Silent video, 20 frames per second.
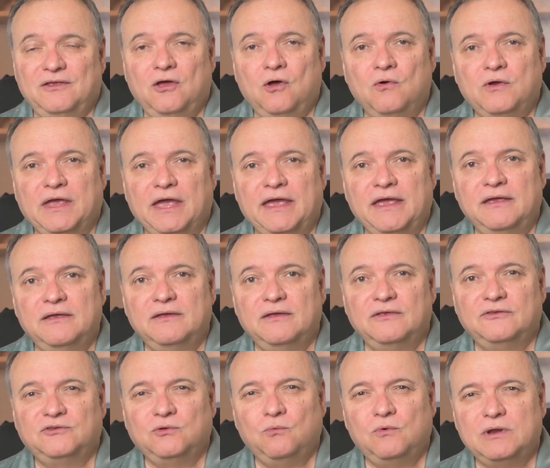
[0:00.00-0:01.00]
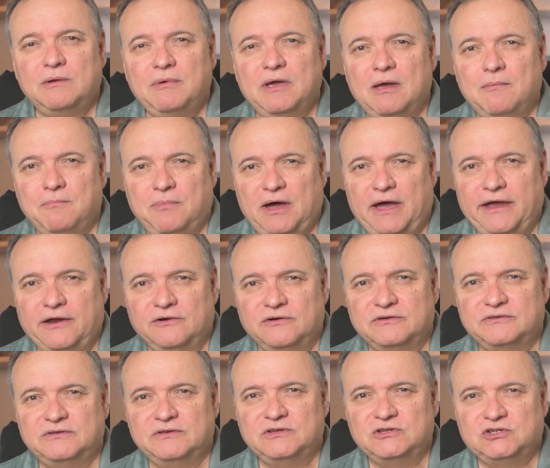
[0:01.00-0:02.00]
Okay, so what about
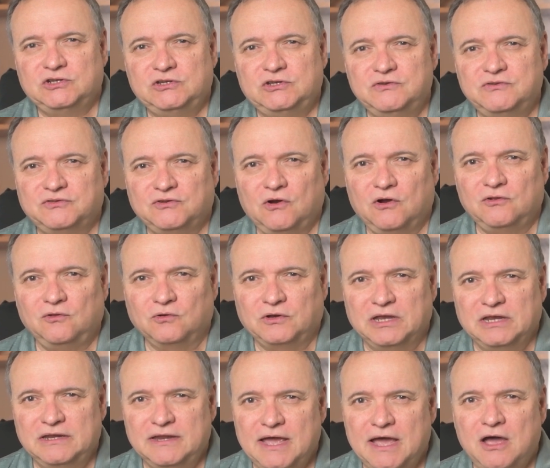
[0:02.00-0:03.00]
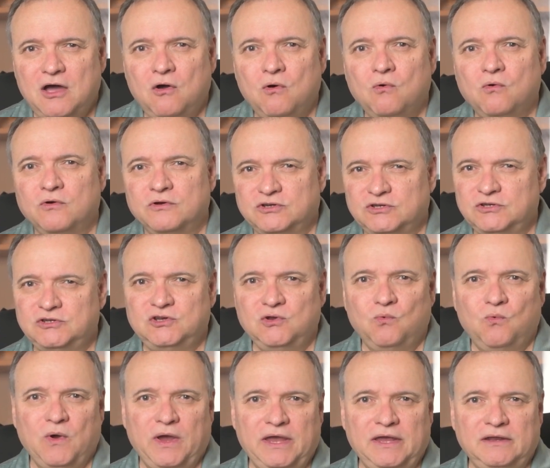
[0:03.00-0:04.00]
buyers? Should you start looking now, or should you
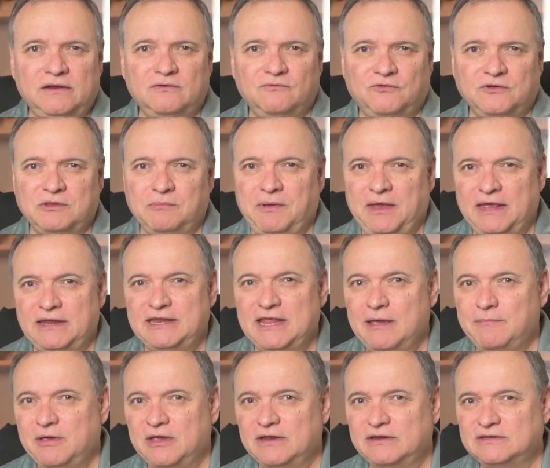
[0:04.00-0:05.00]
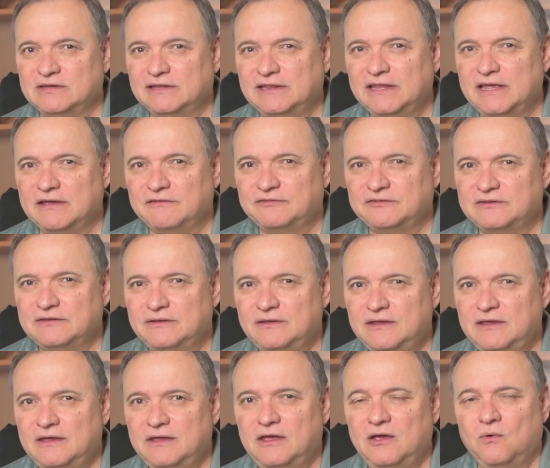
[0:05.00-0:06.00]
wait for the pandemic to lift?
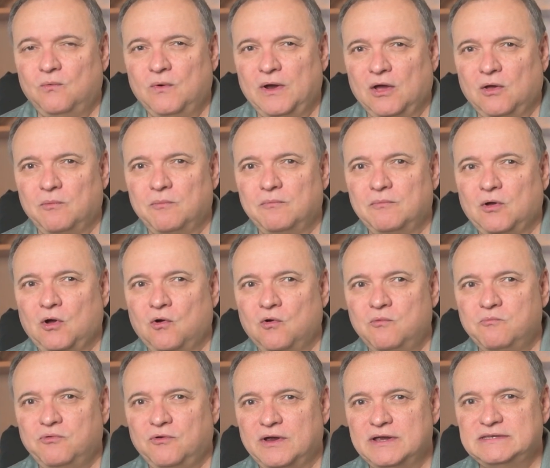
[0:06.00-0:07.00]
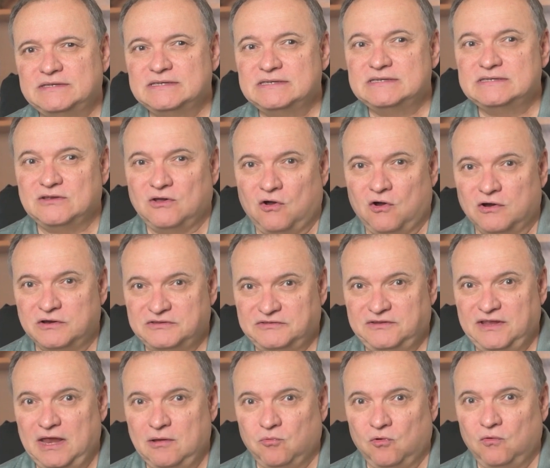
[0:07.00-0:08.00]
Well, home prices are
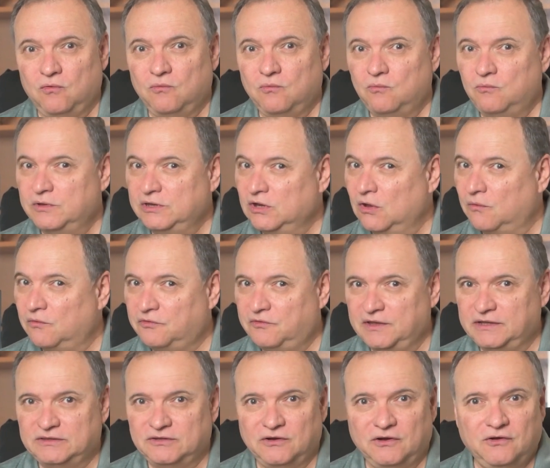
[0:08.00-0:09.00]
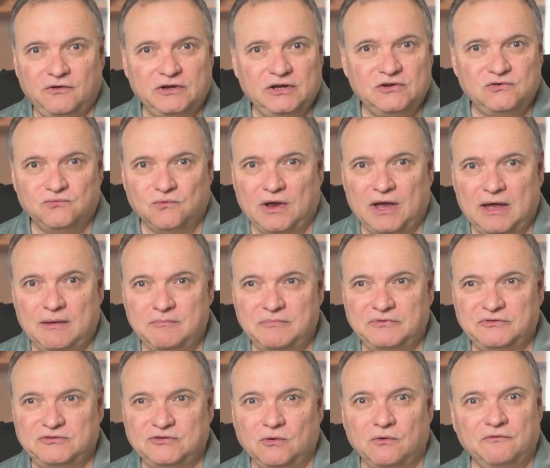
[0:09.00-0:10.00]
stable. We don't think they're going to
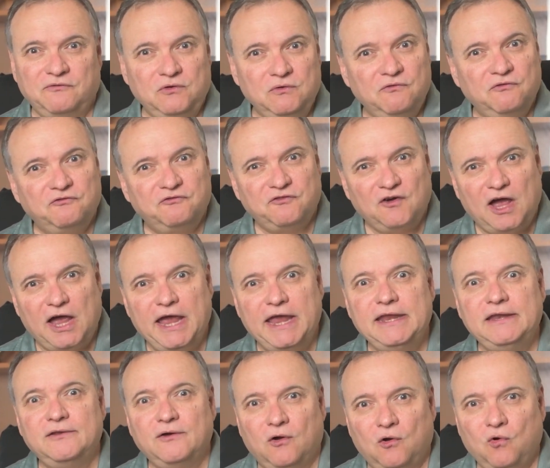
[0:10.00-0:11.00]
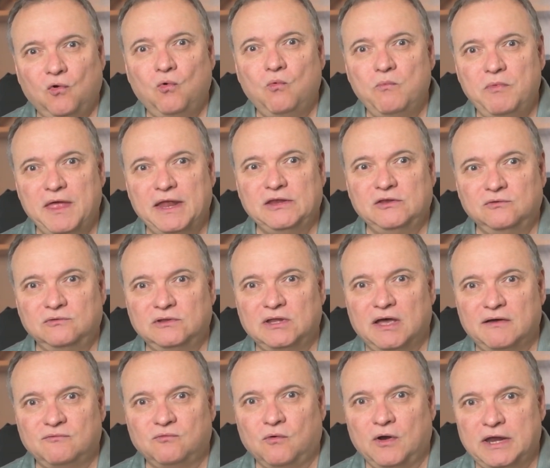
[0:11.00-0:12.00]
drop. So if you find a home that you
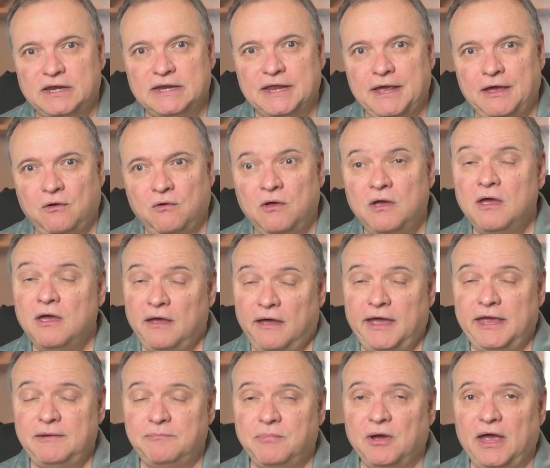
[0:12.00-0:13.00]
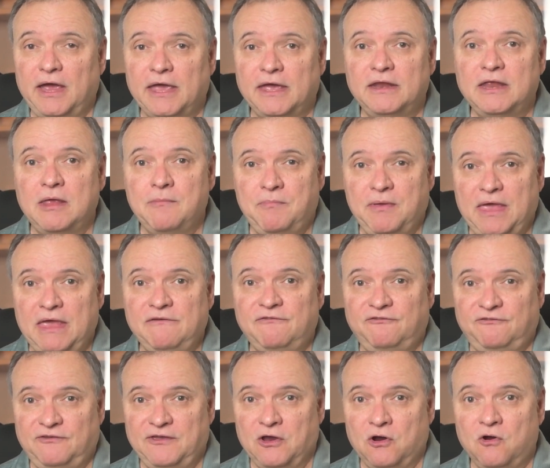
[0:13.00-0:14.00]
love right now, I'd buy it and pay
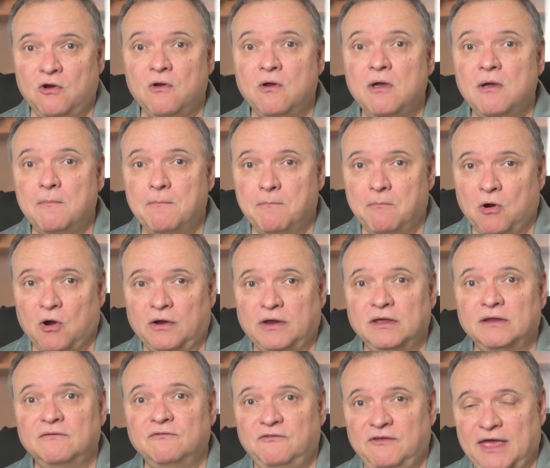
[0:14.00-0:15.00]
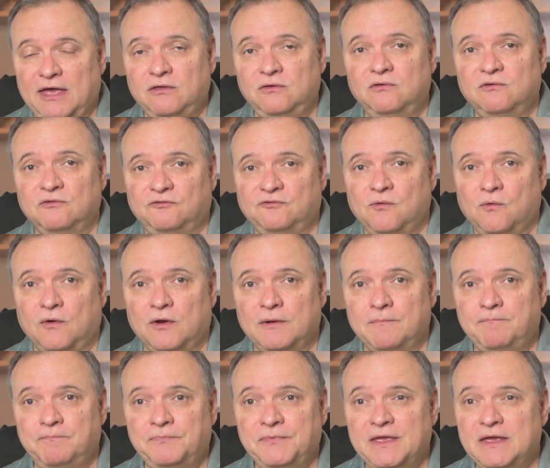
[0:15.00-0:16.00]
fair market value for
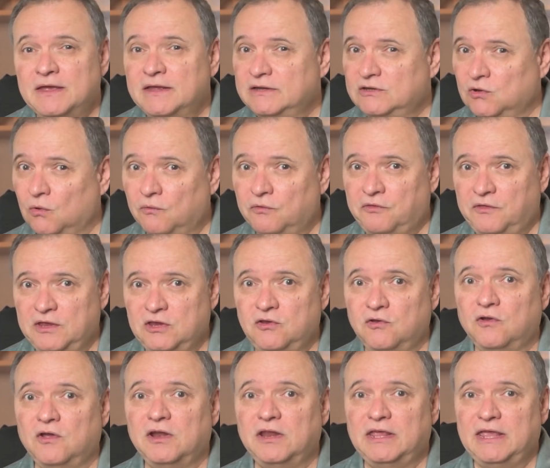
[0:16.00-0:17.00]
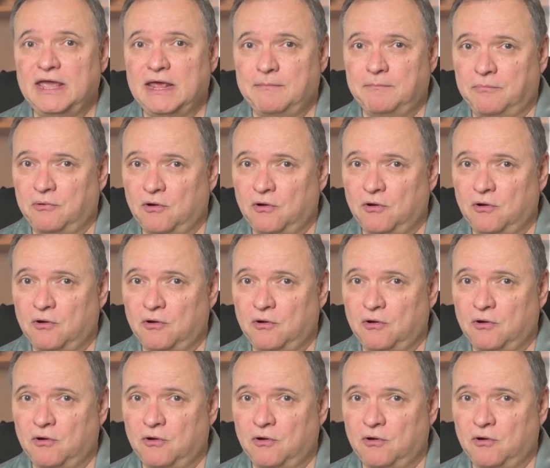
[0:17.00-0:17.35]
it. Don't think you're going to get